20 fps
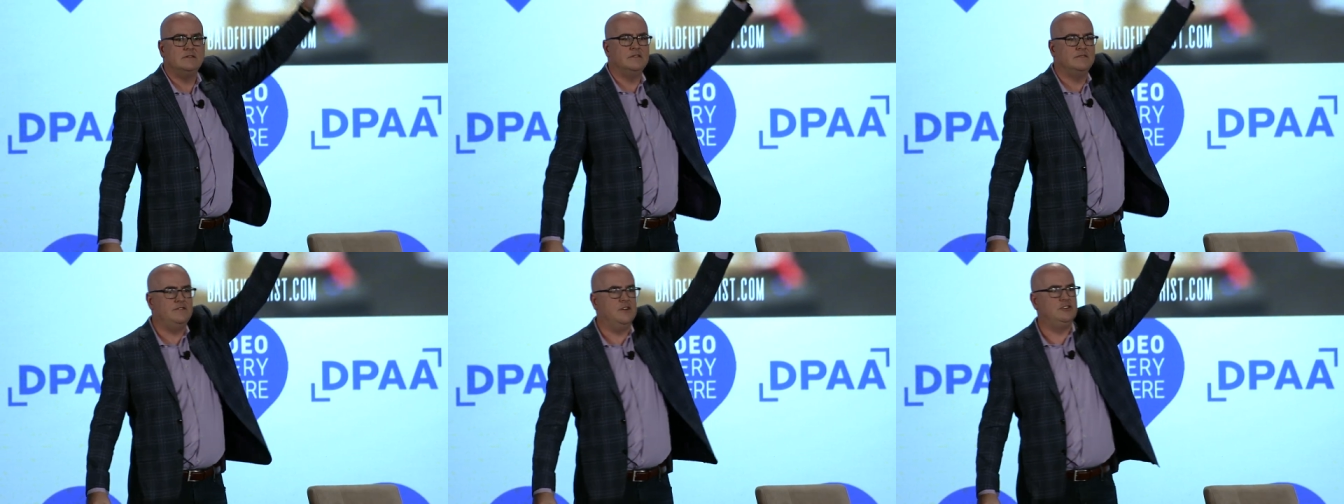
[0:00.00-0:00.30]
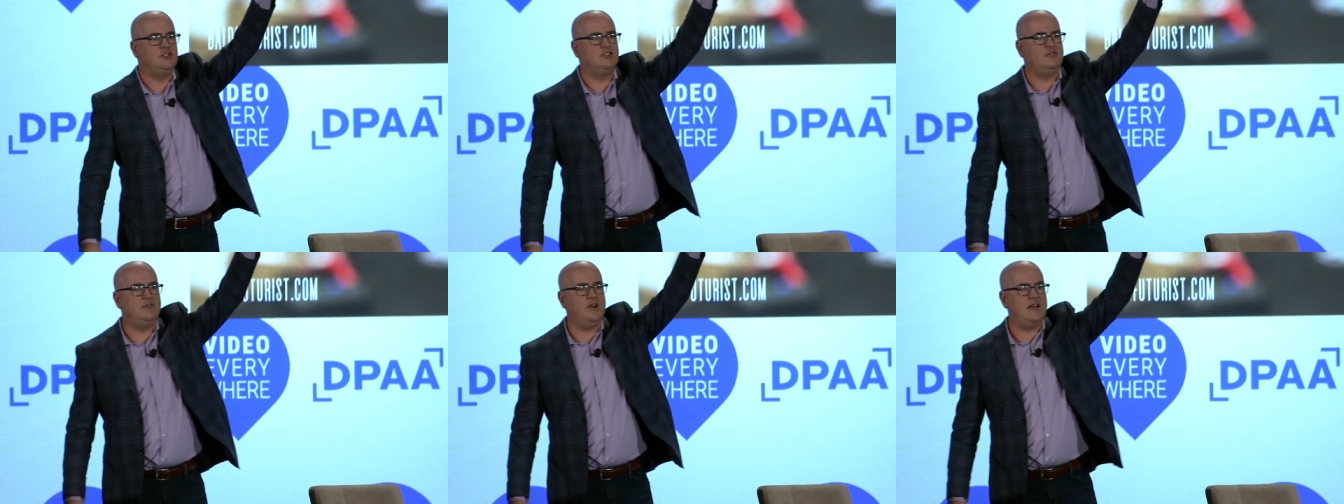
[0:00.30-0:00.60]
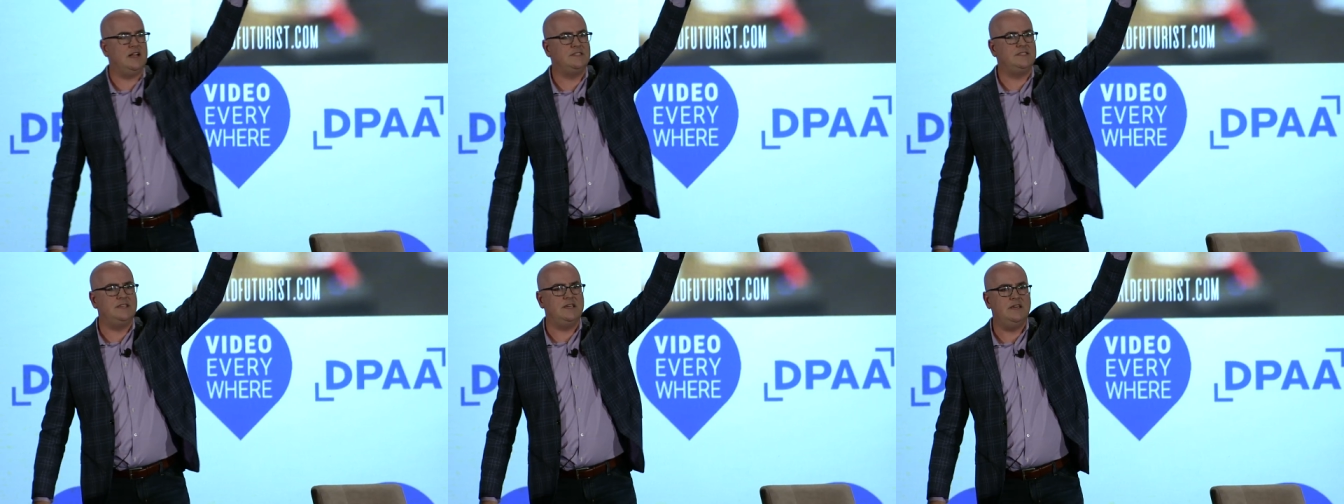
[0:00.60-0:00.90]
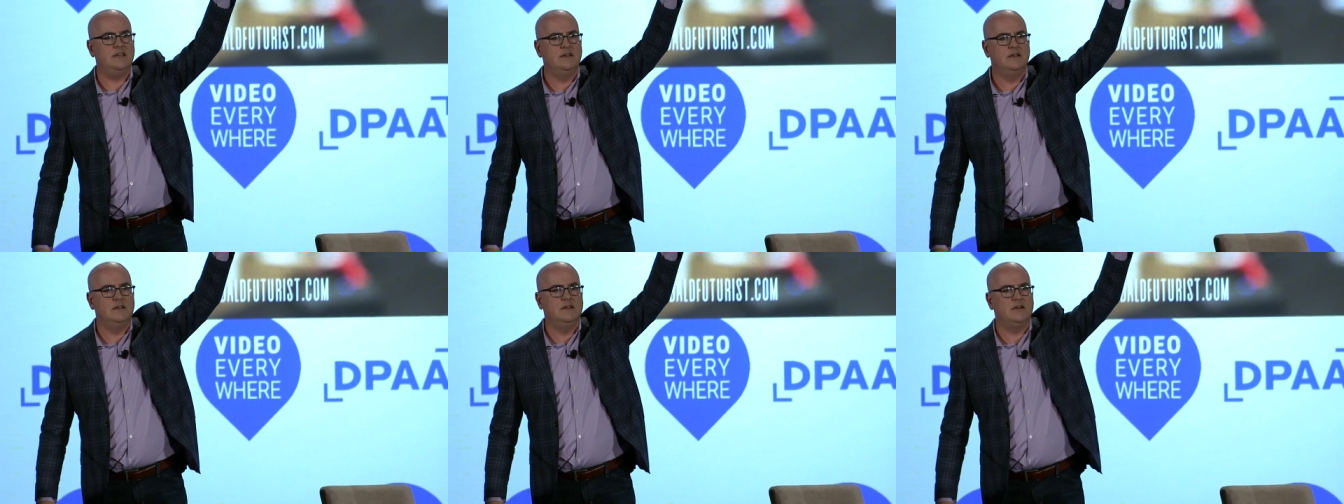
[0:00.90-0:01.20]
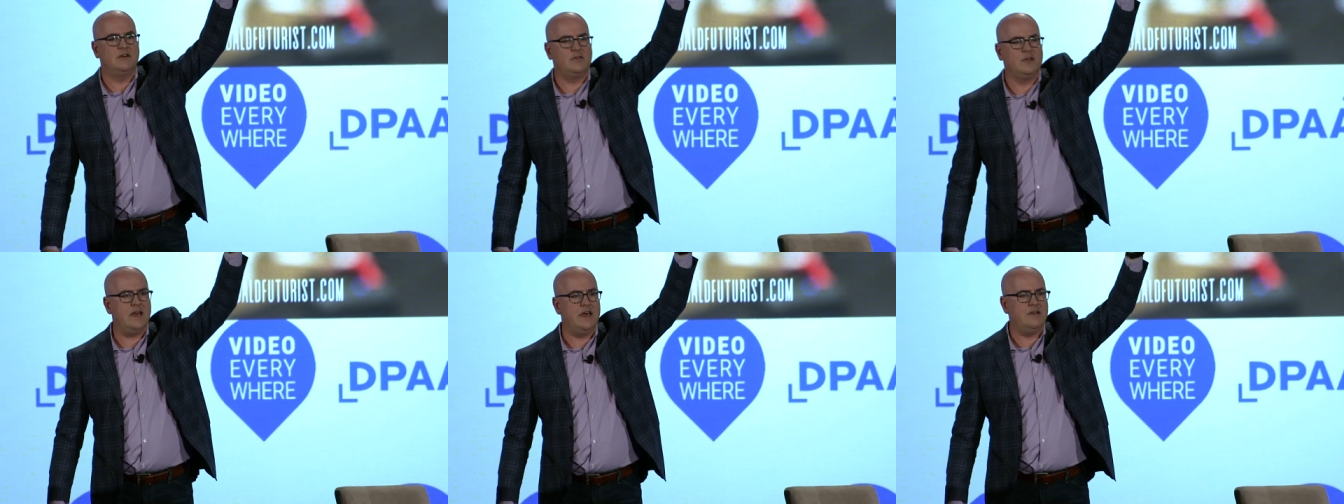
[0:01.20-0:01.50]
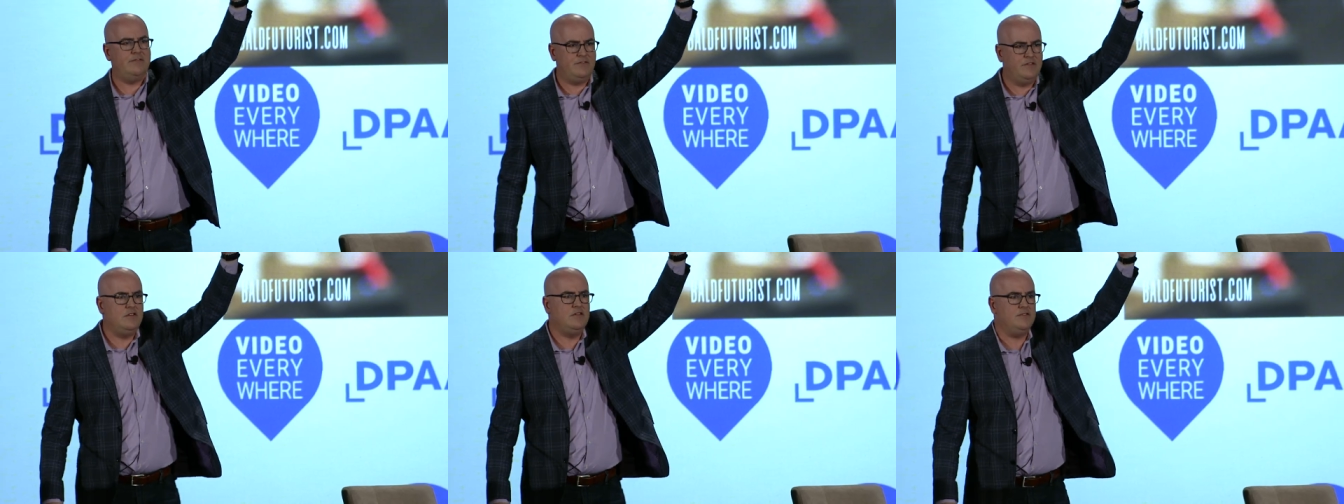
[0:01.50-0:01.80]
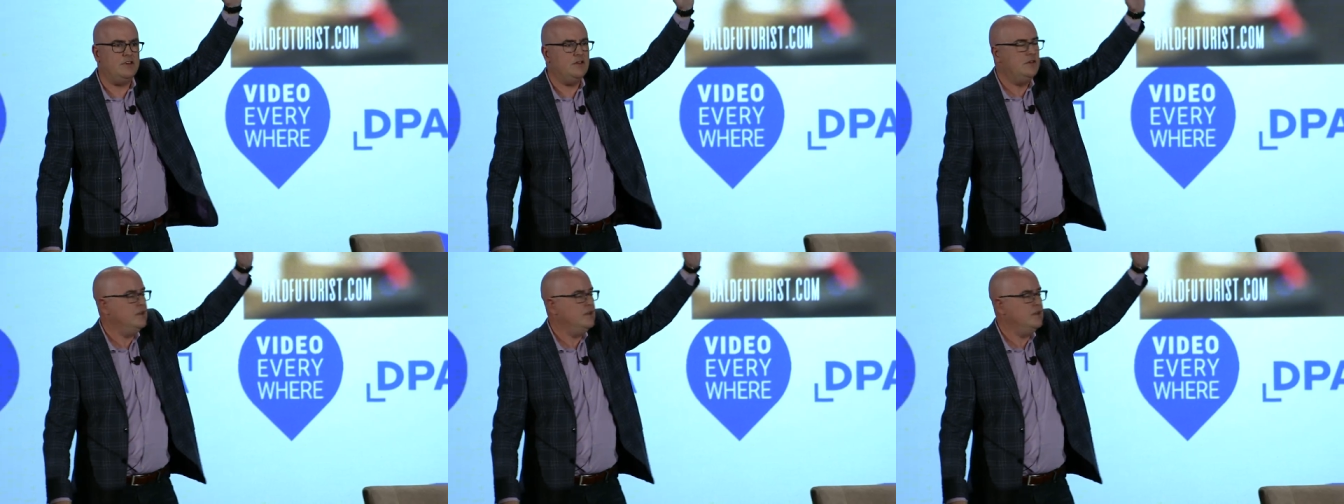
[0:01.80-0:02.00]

Virtual reality. Okay, a few of you.